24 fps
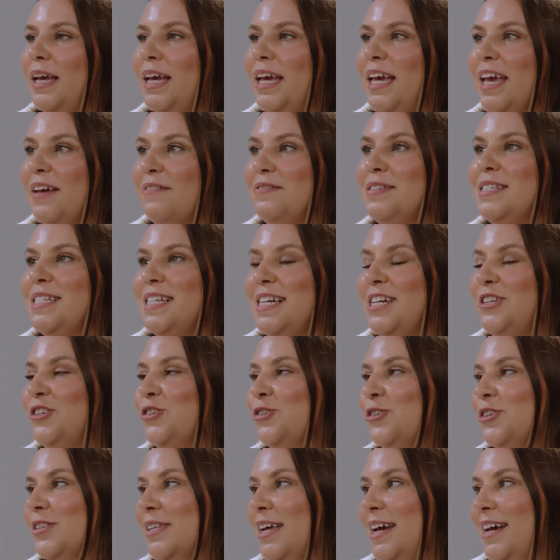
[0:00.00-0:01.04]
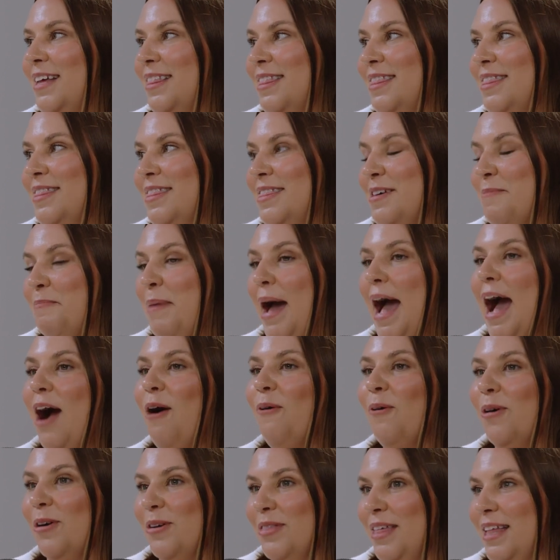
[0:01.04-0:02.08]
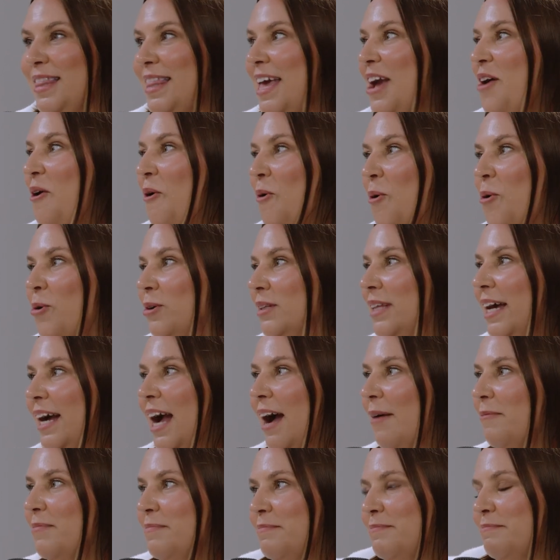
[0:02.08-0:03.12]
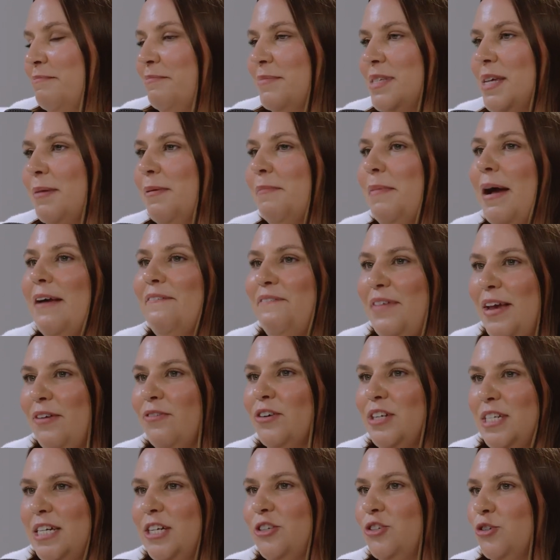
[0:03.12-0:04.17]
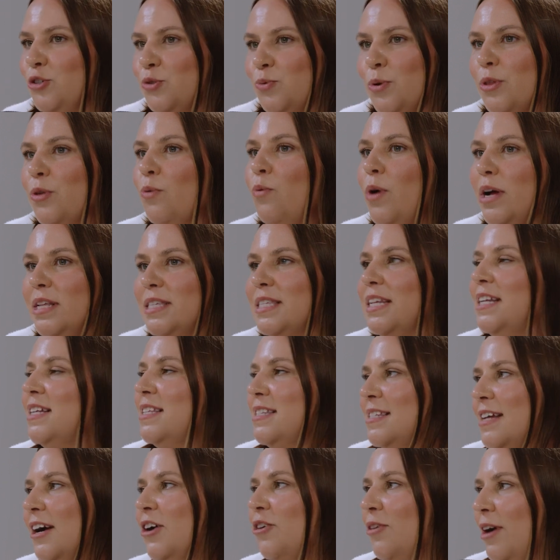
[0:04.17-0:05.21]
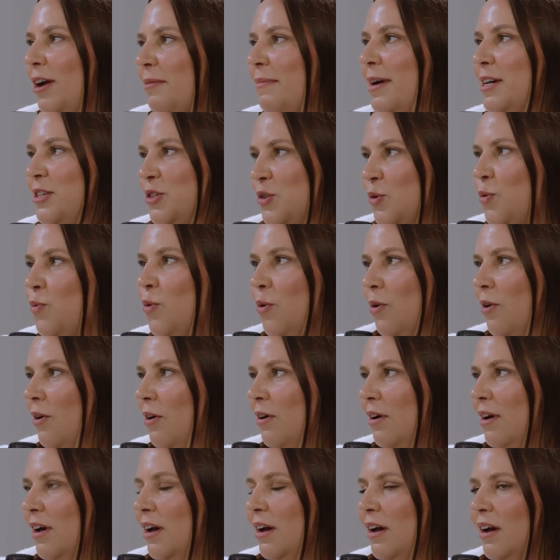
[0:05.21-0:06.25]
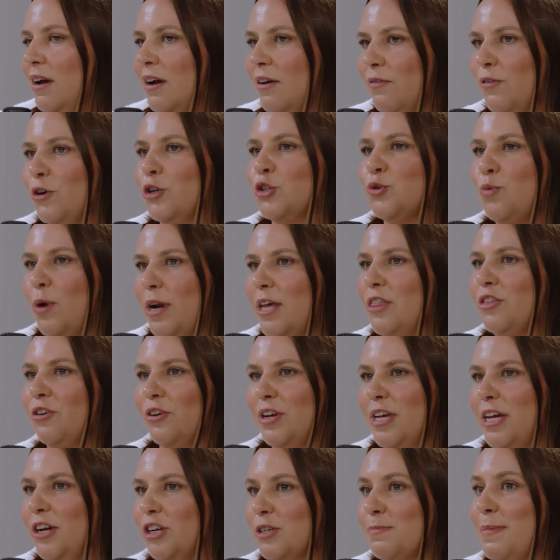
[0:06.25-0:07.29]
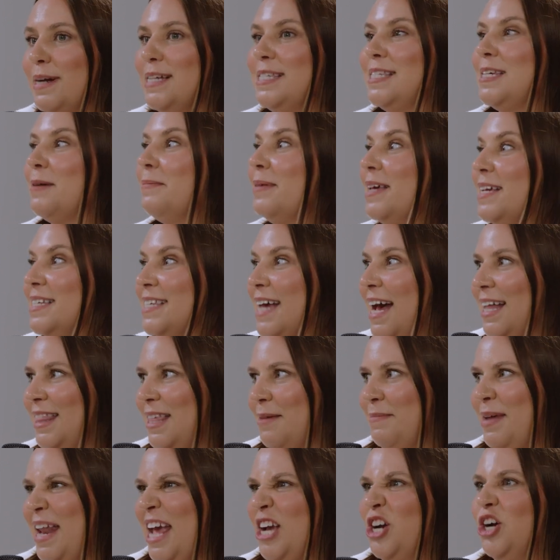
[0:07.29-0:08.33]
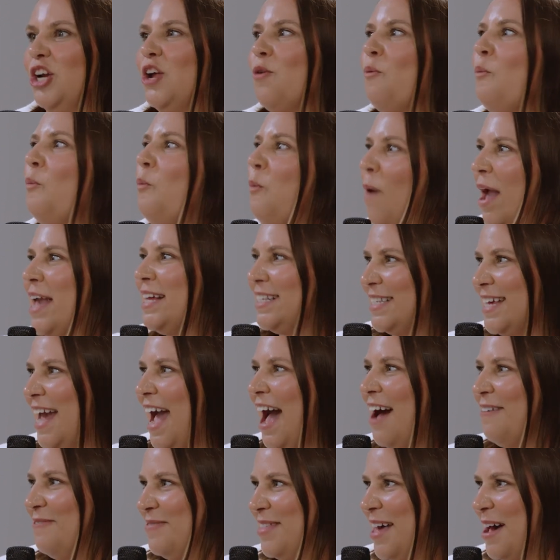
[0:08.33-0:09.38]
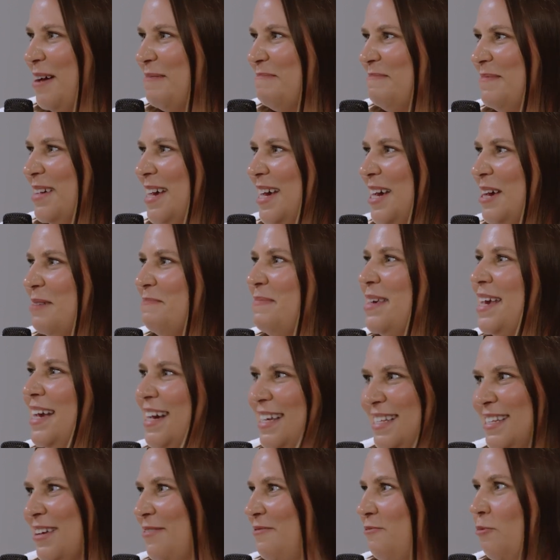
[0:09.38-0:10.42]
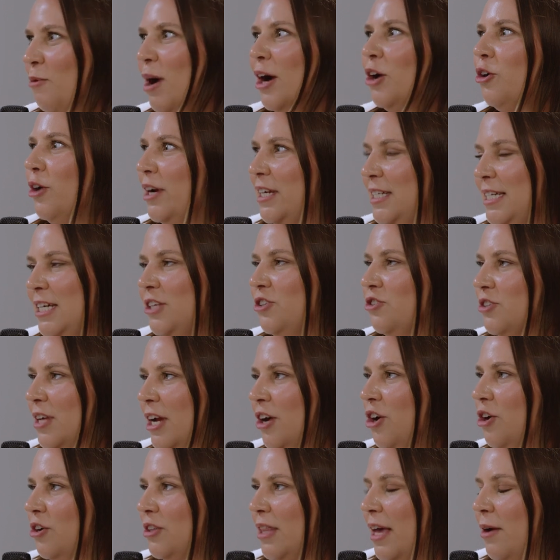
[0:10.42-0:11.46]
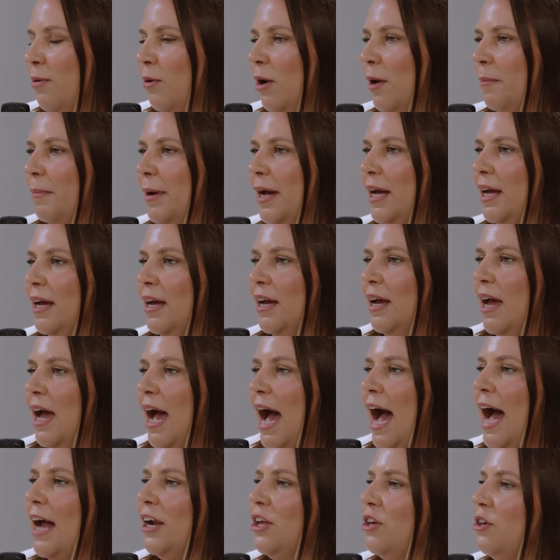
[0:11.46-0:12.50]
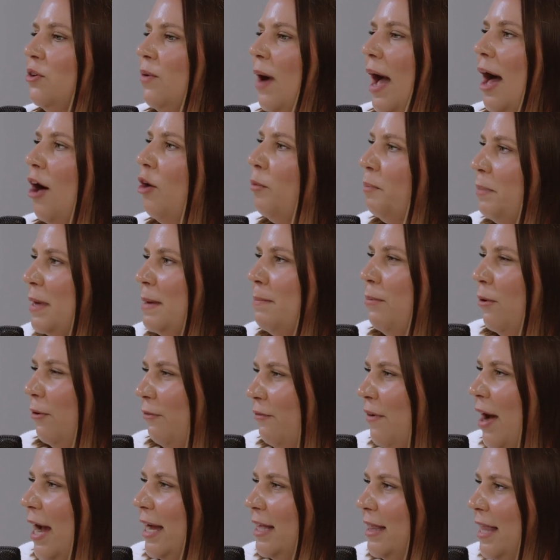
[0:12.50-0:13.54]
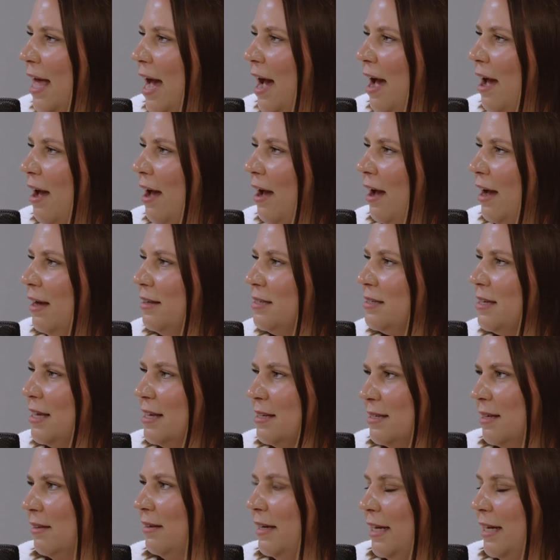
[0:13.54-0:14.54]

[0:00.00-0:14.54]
gives teachers like the power that they hold? Like some of my favorite teachers were the ones that had stuck around my school for 20, 30 years. My siblings had them and I couldn't wait to have them because of what great teachers I heard they were. But how do you help people find that as a